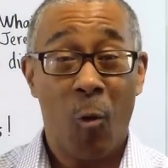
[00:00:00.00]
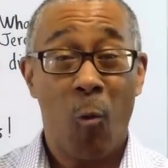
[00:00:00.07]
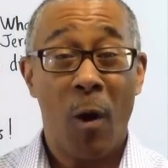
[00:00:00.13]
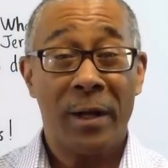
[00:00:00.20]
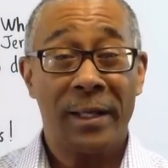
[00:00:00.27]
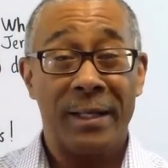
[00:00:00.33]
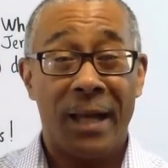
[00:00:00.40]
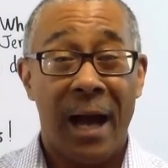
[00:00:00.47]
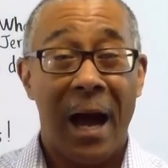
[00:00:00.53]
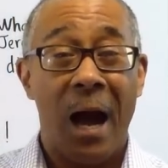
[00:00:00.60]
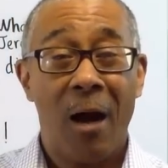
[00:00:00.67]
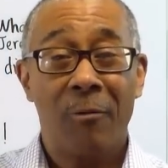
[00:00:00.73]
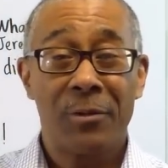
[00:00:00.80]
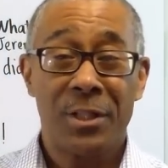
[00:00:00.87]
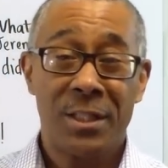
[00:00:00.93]
What an
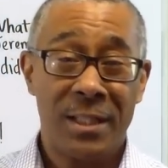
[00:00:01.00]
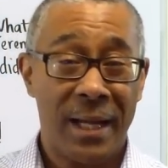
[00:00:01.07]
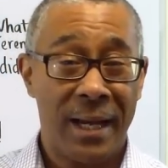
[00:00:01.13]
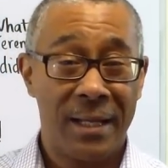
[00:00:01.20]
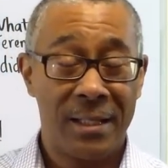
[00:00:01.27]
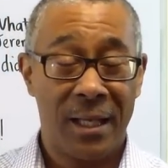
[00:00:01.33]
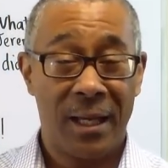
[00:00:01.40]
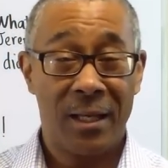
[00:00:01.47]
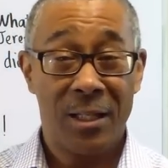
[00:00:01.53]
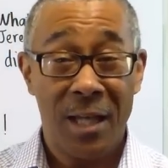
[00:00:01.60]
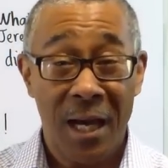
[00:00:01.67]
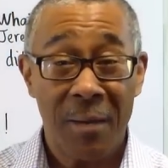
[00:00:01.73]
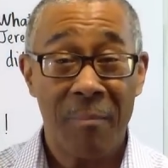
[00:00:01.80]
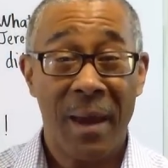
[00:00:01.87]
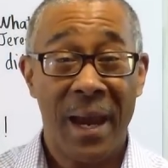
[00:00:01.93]
outstanding
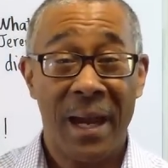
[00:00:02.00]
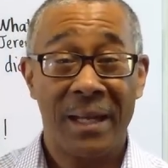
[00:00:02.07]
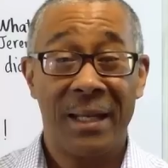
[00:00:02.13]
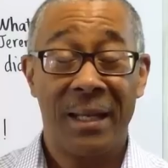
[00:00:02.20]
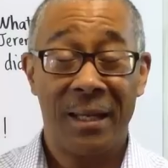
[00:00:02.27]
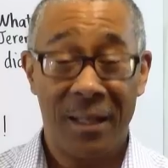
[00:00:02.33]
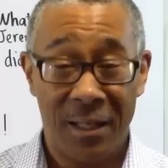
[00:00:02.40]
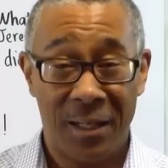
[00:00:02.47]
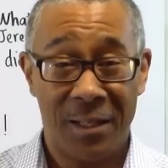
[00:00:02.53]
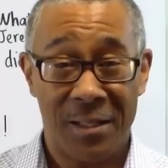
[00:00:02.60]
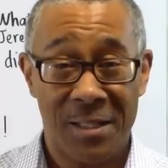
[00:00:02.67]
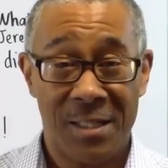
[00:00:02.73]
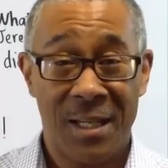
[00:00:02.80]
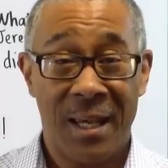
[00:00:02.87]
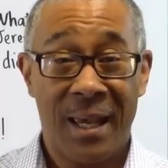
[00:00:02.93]
young man he
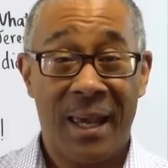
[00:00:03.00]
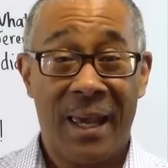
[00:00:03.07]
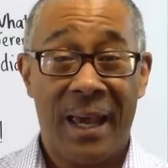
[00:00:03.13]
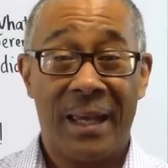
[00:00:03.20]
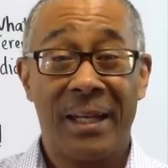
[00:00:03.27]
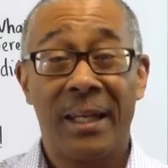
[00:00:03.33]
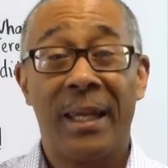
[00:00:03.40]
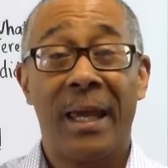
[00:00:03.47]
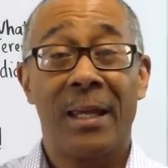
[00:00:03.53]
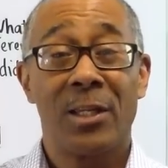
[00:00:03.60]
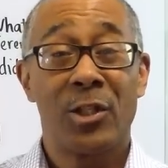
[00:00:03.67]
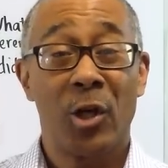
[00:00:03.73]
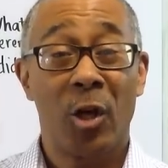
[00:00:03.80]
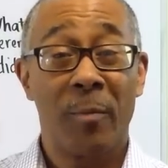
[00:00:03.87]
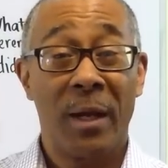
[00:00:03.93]
is. And
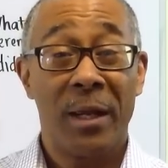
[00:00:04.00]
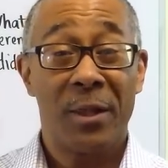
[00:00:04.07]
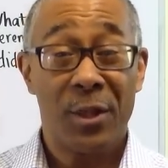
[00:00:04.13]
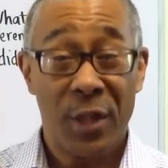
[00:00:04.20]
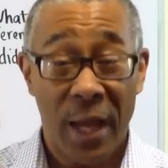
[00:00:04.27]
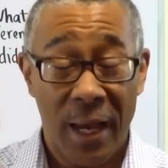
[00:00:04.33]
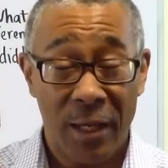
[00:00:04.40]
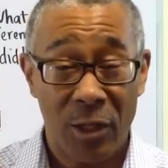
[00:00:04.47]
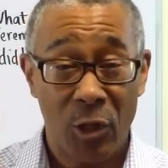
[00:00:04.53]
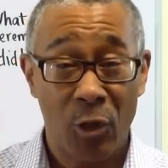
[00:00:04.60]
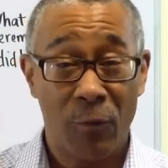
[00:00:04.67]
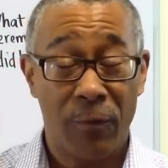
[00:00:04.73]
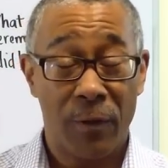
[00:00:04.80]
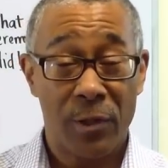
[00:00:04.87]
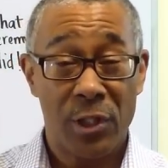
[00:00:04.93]
again, Jeremy, thank
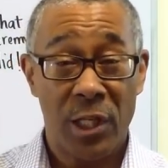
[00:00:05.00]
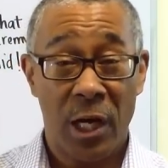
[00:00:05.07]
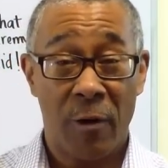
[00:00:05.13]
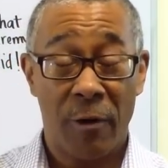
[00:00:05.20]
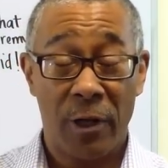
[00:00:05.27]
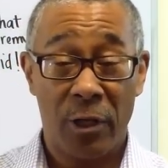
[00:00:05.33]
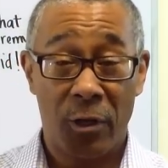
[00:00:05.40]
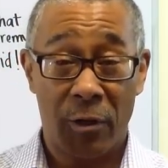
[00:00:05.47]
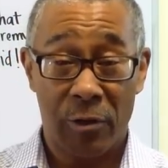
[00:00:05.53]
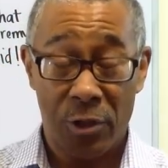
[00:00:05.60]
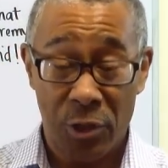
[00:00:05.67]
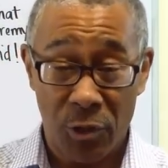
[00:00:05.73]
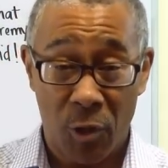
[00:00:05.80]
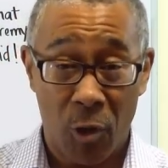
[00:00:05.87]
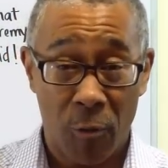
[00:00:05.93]
you for sharing your
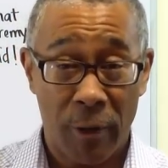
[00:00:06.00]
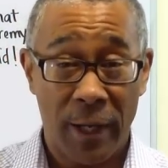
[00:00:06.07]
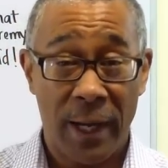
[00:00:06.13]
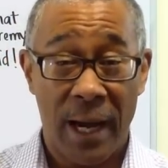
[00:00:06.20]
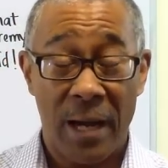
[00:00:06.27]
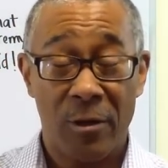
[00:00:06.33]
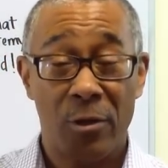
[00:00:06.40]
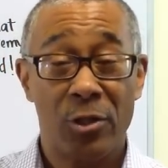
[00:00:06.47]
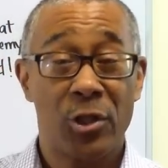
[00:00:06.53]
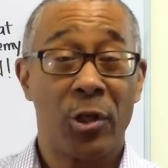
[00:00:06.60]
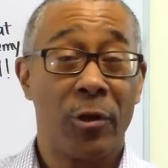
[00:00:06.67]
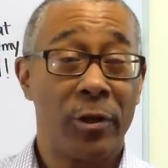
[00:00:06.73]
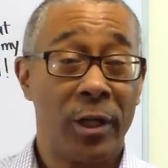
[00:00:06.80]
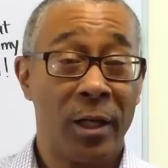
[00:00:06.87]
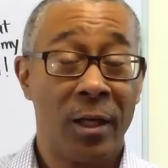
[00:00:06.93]
story and your
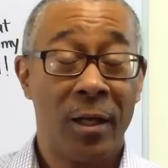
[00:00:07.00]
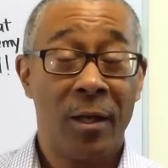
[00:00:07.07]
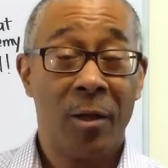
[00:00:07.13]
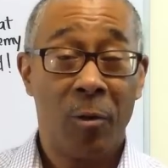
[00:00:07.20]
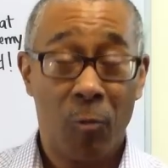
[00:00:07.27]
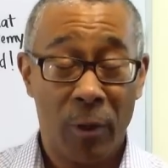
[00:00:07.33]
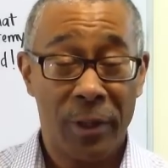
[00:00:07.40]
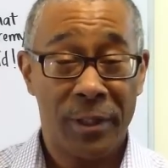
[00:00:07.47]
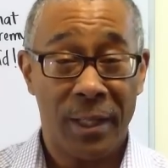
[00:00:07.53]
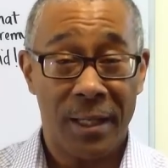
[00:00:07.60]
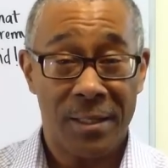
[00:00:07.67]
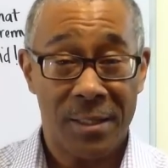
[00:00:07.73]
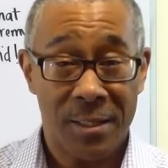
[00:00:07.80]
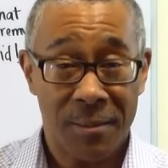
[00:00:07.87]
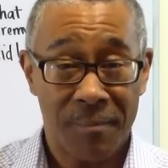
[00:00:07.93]
journey with
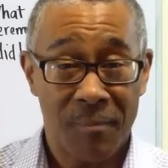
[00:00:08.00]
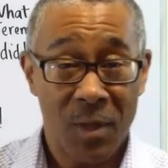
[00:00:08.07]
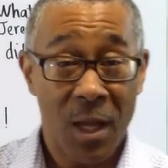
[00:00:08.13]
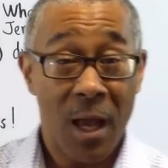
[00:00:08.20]
us.